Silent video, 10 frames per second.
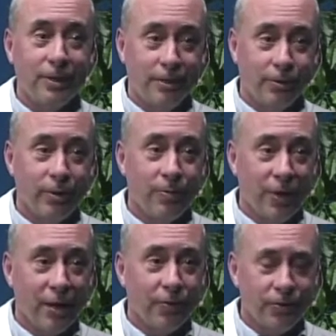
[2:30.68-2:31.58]
30
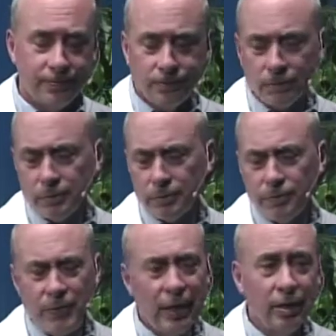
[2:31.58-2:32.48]
pounds
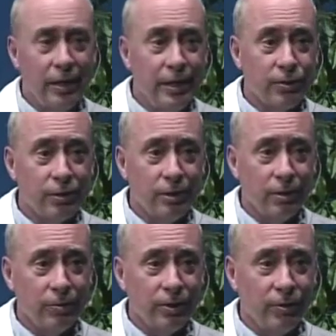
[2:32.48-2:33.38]
at least,
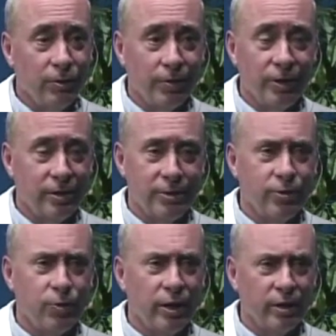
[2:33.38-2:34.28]
to do it, because he
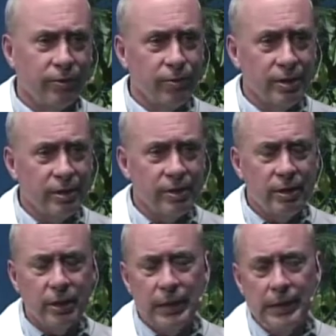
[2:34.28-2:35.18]
was weighing at
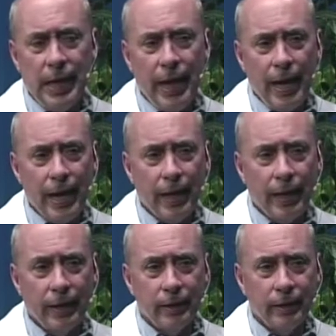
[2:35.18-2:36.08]
360.
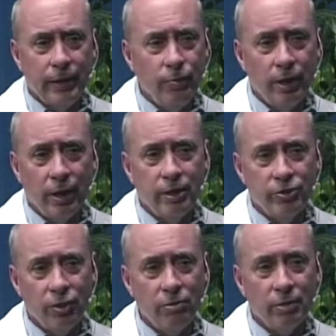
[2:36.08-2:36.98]
And he went on his
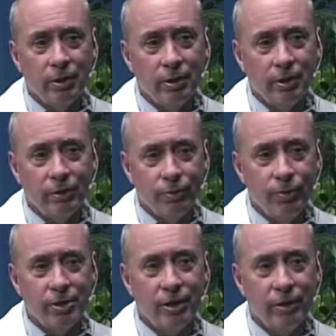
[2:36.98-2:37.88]
own, and 3
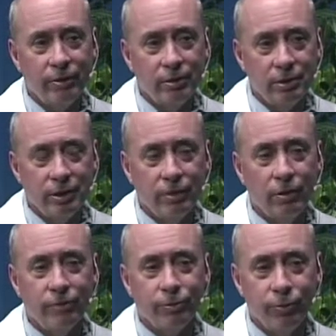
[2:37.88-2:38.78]
months later, he'd
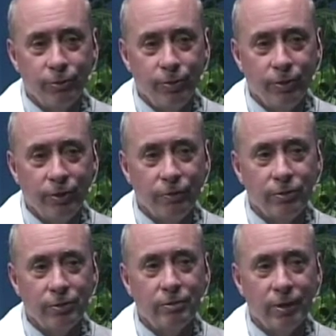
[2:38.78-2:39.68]
gone from 3
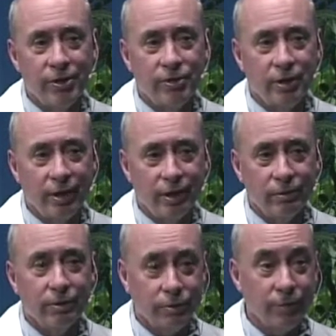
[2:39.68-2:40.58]
pills twice a day,
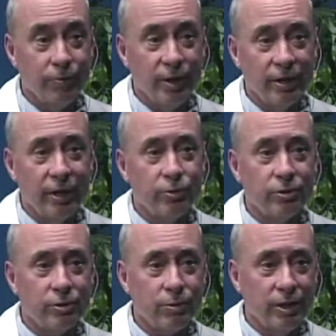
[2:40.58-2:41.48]
3 different
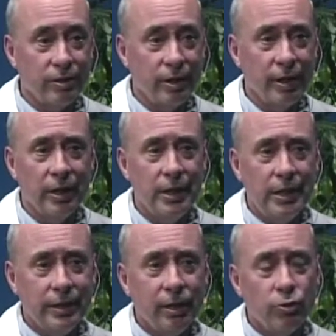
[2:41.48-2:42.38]
medications twice a day,
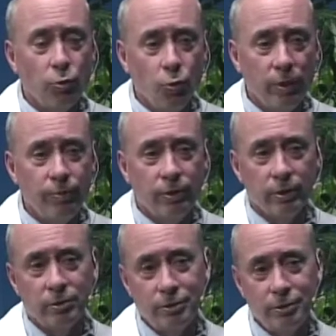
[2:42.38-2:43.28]
down to 1
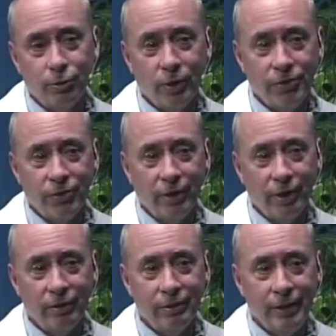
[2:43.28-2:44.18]
pill twice a
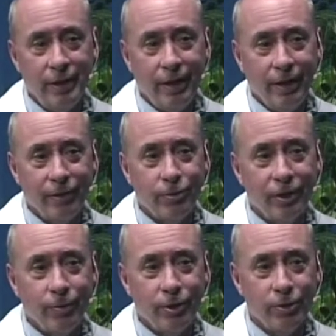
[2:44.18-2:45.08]
day, and his
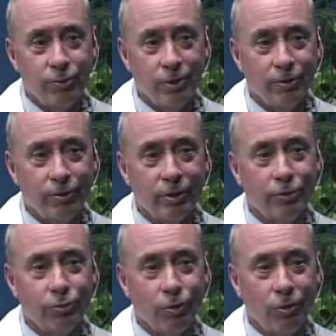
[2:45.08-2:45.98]
diabetes was under
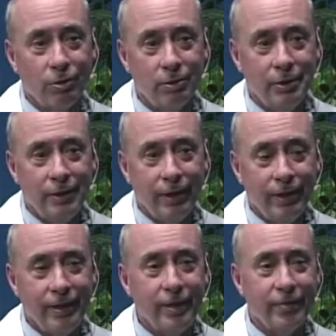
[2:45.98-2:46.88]
control, and
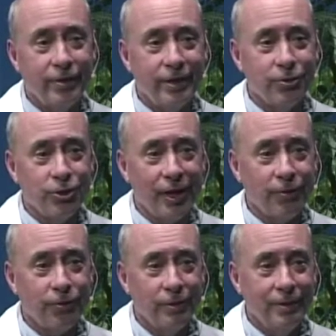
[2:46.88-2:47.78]
he didn't have to take the
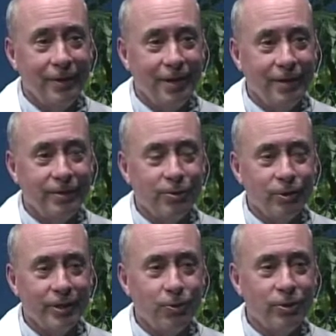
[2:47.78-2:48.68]
shots. And
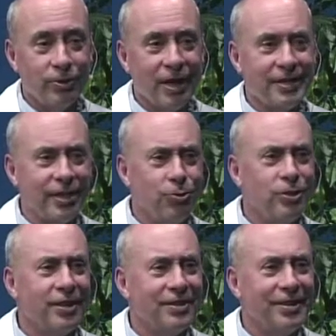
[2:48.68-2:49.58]
he's one of those guys I use
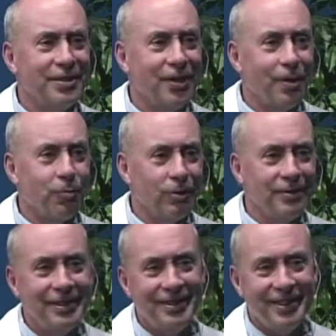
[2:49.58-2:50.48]
as an example
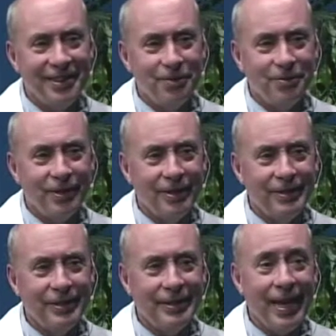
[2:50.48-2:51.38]
of
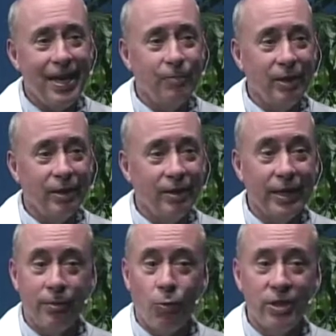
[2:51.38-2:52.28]
it can be done.
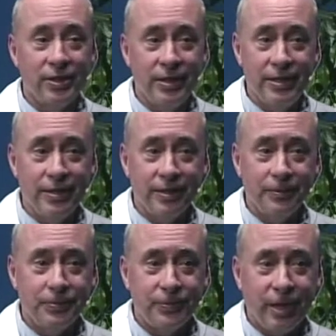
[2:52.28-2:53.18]
It wasn't easy,
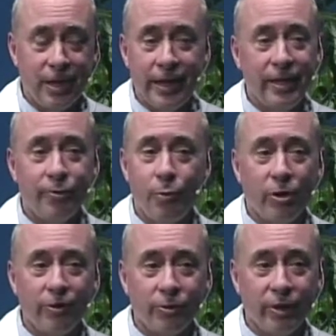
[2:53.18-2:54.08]
and I give him all
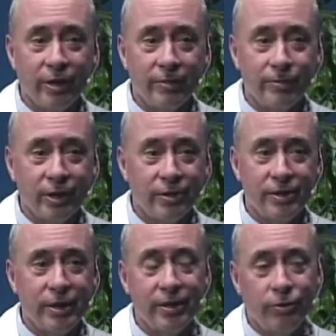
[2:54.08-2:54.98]
the credit because
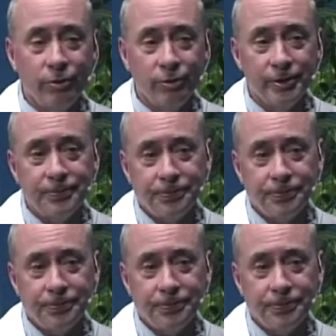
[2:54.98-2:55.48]
he had to do it.